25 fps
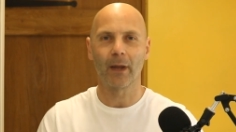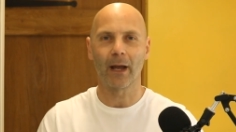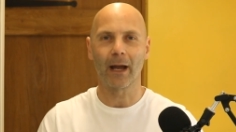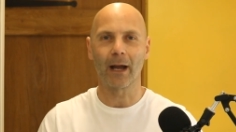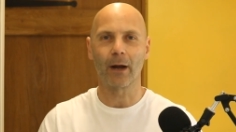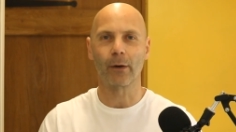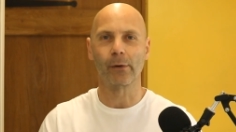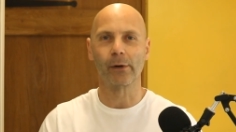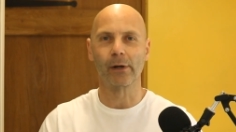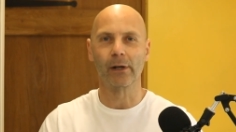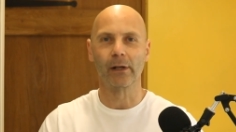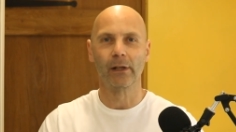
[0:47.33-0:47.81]

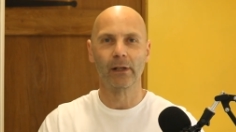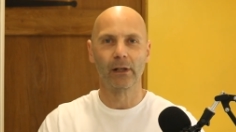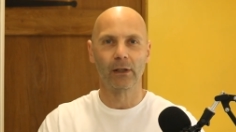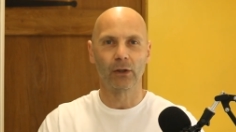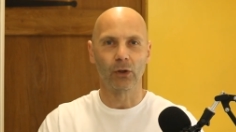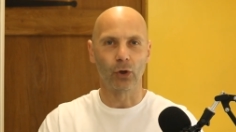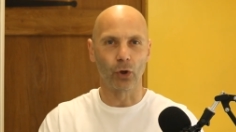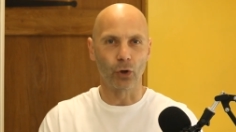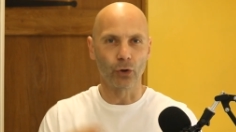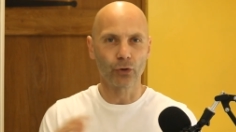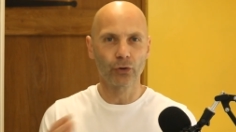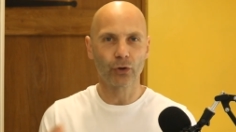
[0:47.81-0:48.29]
our
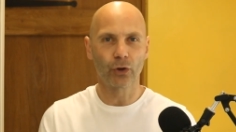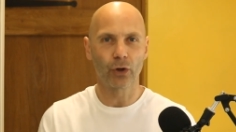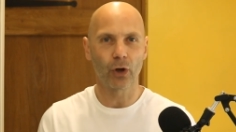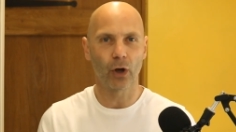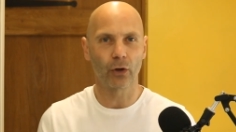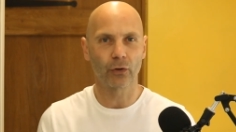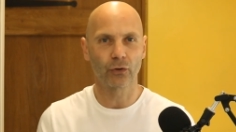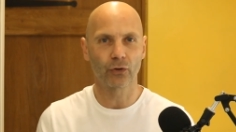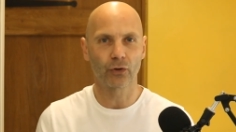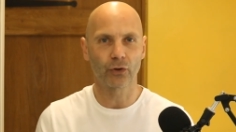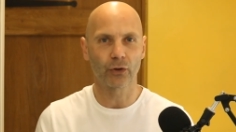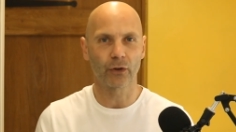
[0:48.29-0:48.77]

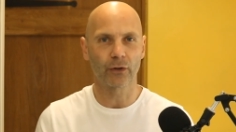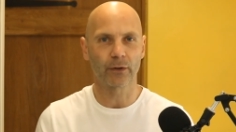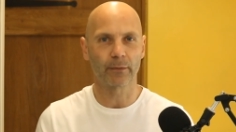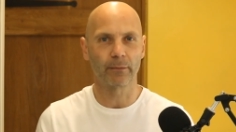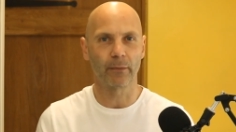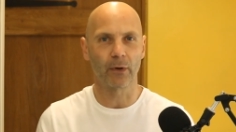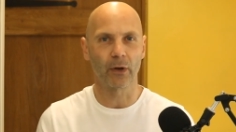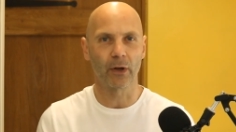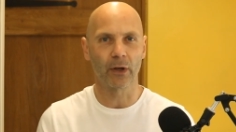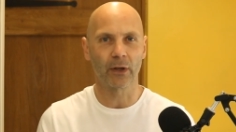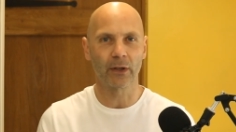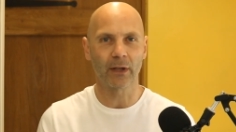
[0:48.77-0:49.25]
unconscious
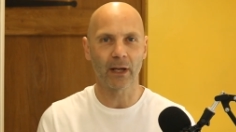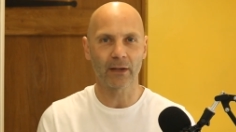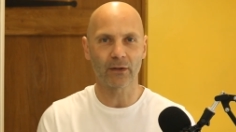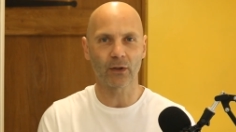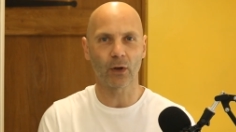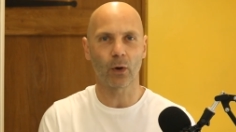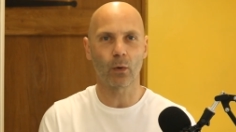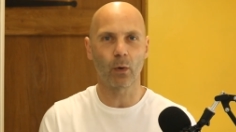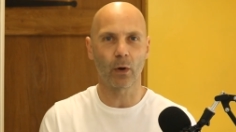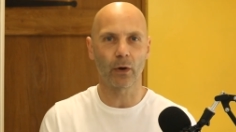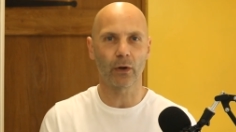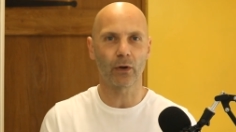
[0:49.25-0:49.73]
mind,
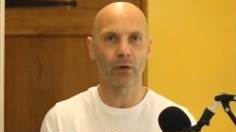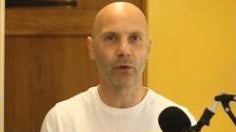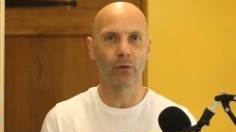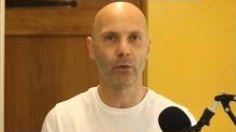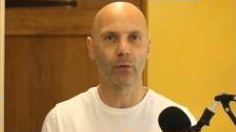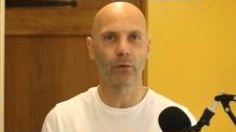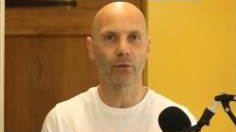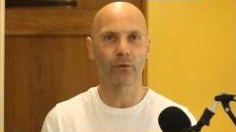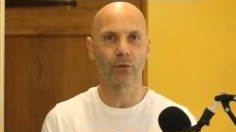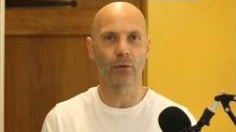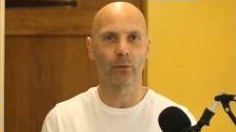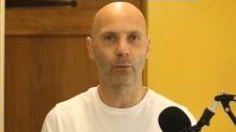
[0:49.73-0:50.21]
hasn't quite
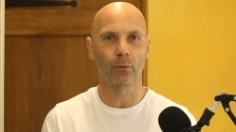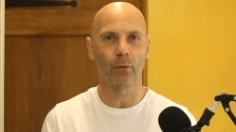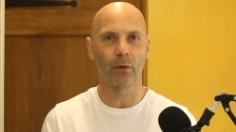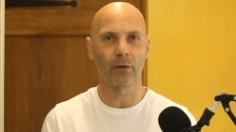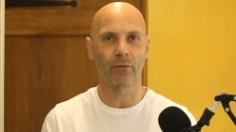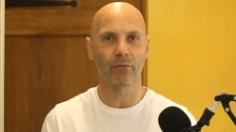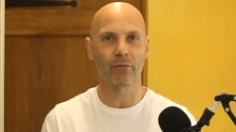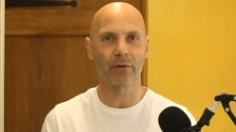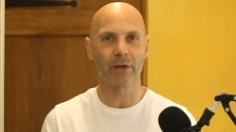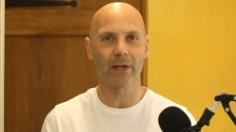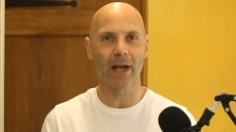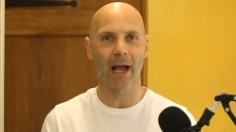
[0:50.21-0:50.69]
caught up
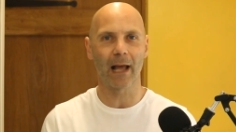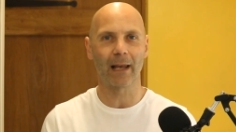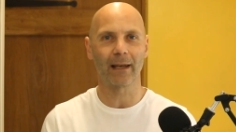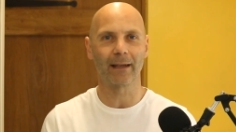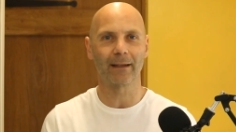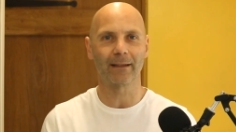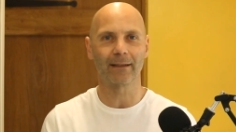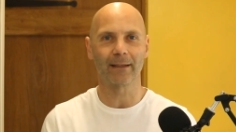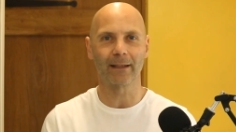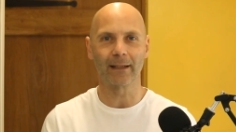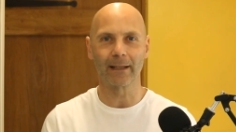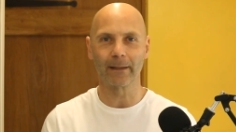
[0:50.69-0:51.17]
with
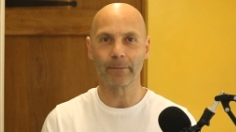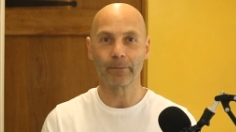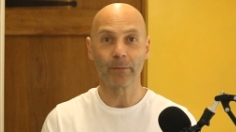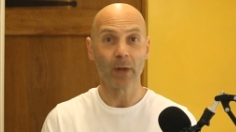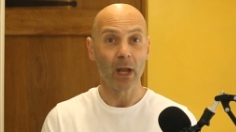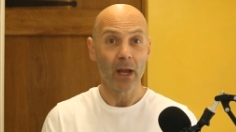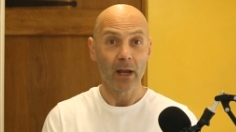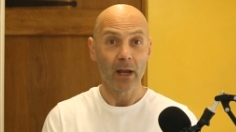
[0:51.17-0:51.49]
reality.